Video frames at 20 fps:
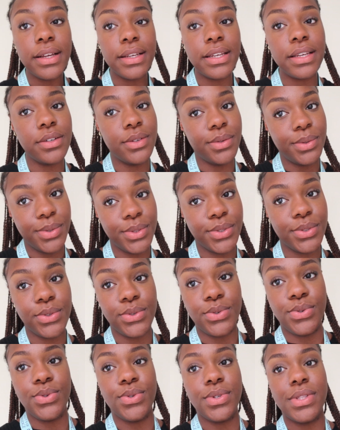clinical
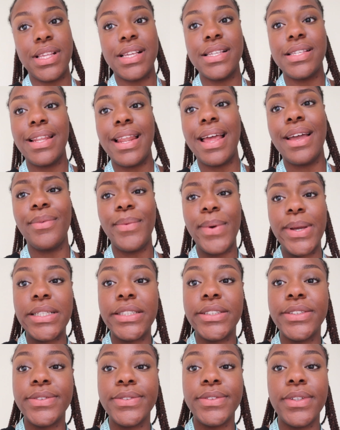school, there's
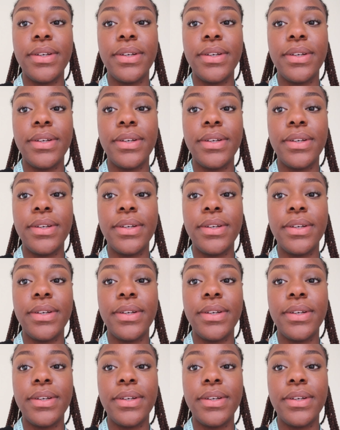language